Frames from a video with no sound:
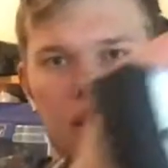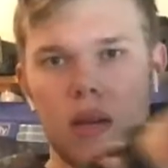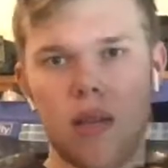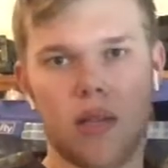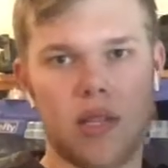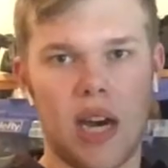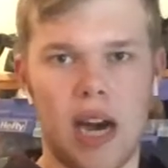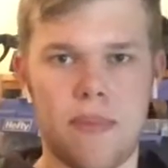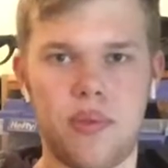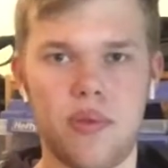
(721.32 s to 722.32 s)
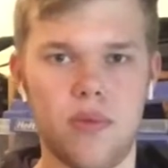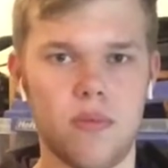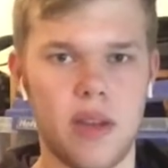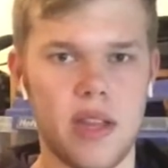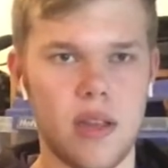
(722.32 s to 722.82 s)
the top
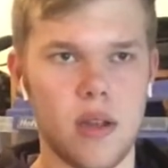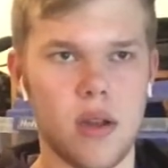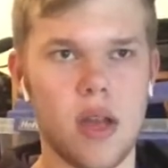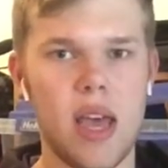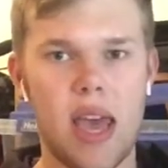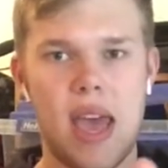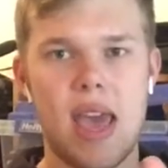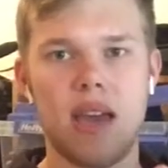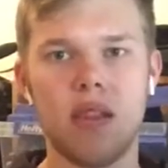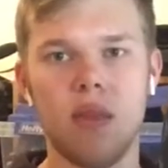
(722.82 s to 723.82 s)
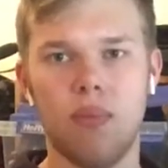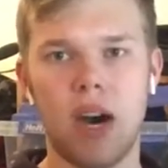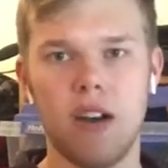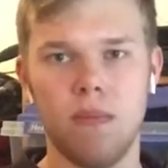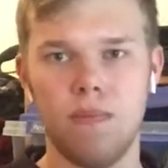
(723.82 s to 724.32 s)
right here, and the
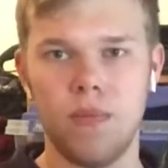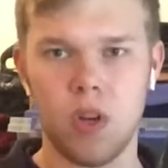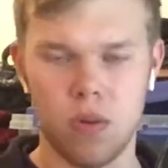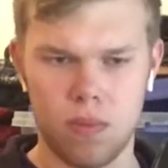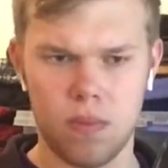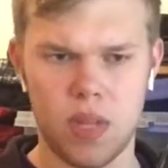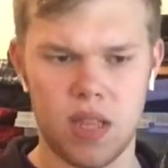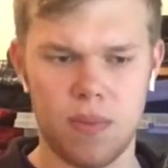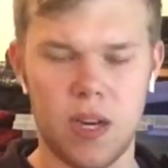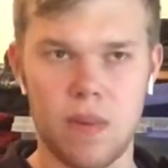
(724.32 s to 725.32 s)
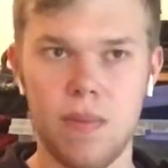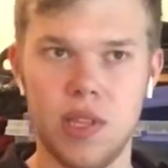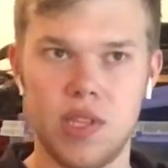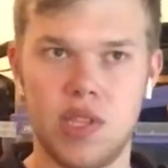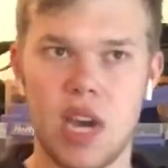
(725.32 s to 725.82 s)
bottom, or not the bottom,
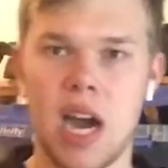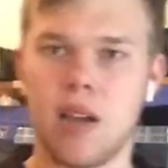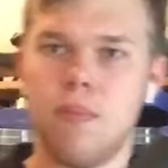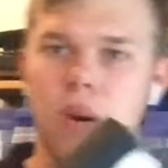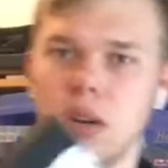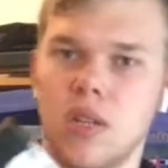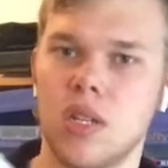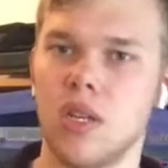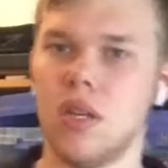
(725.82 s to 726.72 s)
the stock part.